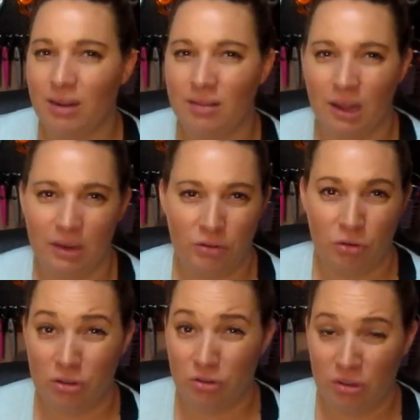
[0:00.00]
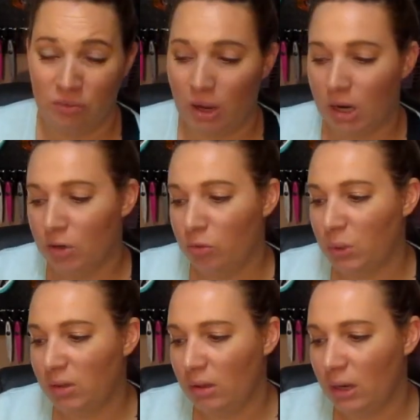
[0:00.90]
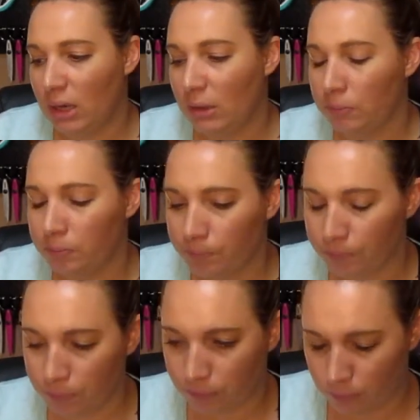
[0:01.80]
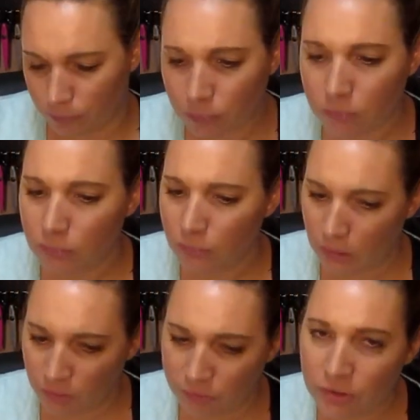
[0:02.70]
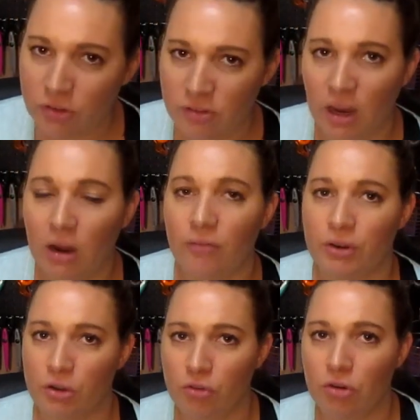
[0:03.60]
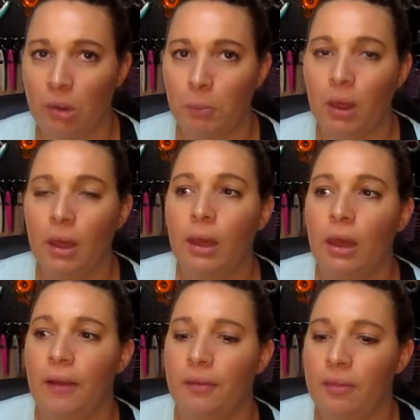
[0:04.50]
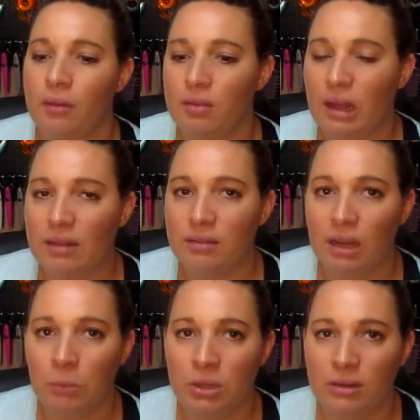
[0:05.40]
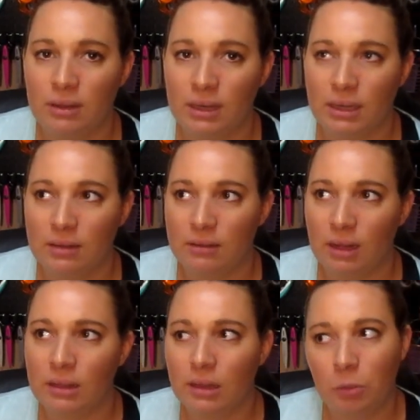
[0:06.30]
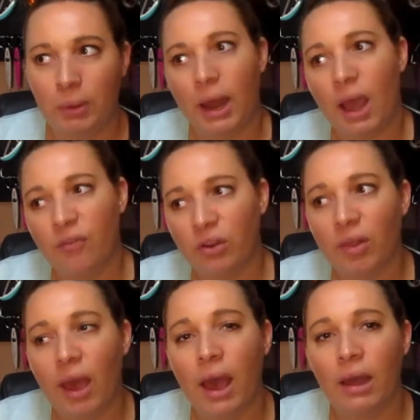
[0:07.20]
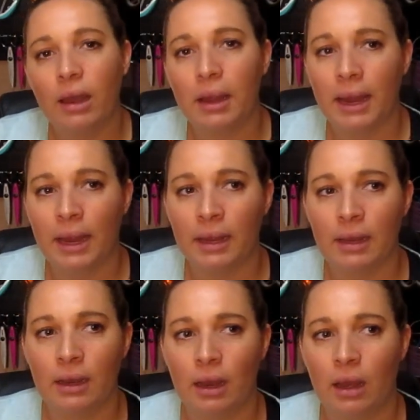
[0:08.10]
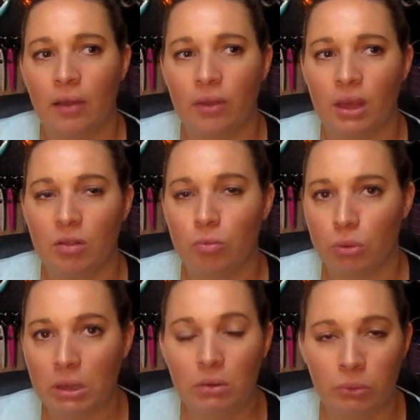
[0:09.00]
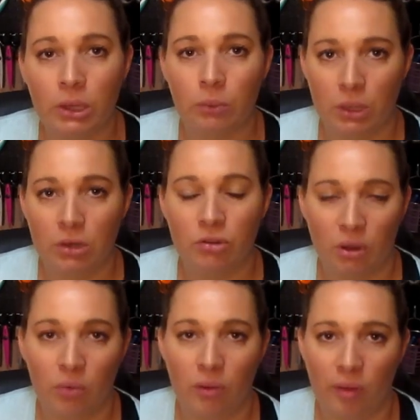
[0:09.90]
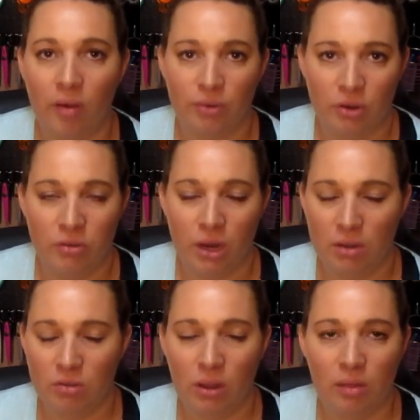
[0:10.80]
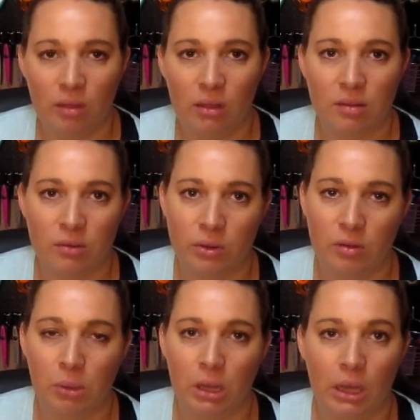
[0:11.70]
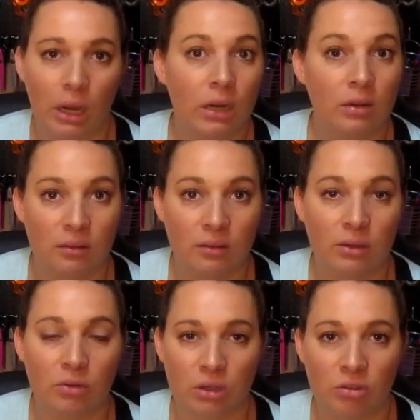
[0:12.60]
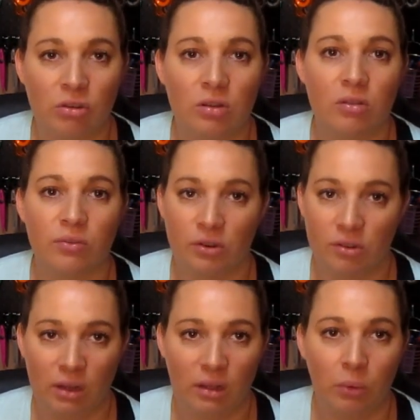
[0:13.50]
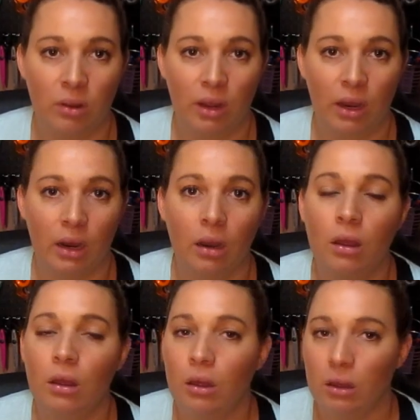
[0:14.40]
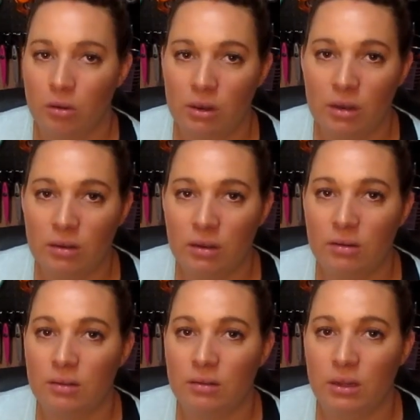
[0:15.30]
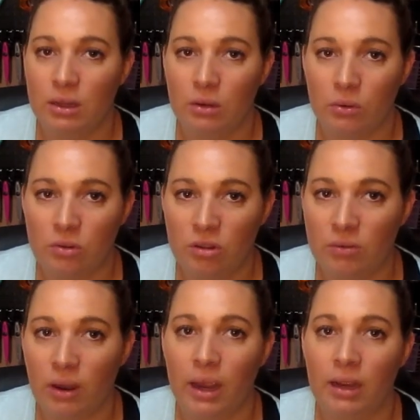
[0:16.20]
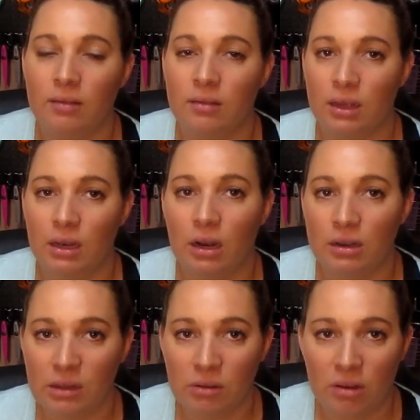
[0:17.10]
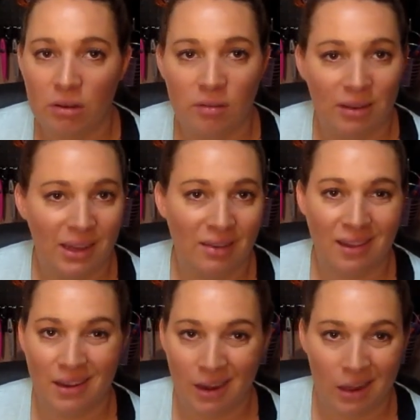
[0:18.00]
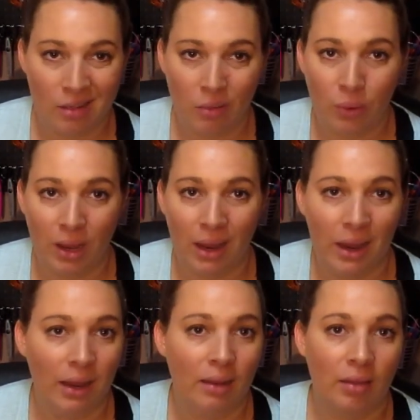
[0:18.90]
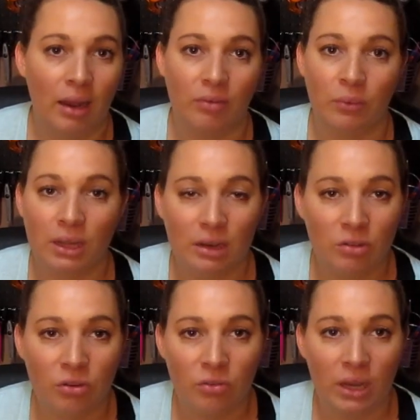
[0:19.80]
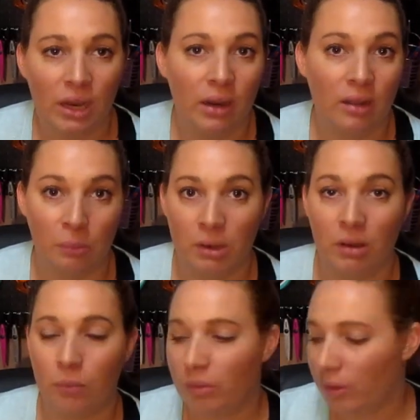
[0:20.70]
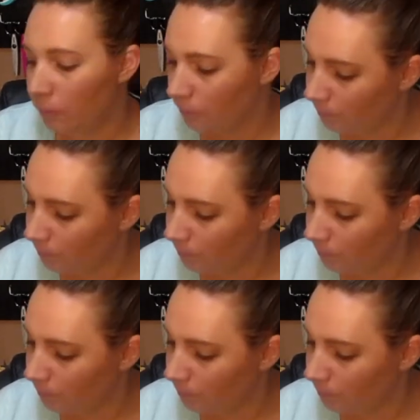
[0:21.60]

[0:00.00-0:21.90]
It's kind of a tradition of ours. We did it the first day, our first trip, and then this last time we did it a little bit after that, and the kids really, really wanted to go there that first night. So I think that's going to be like our Disney tradition, is the first night that we're there, go to Downtown Disney, go to T-Rex, get our Downtown Disney done and out of the way, let everyone get a souvenir, and then be done with it.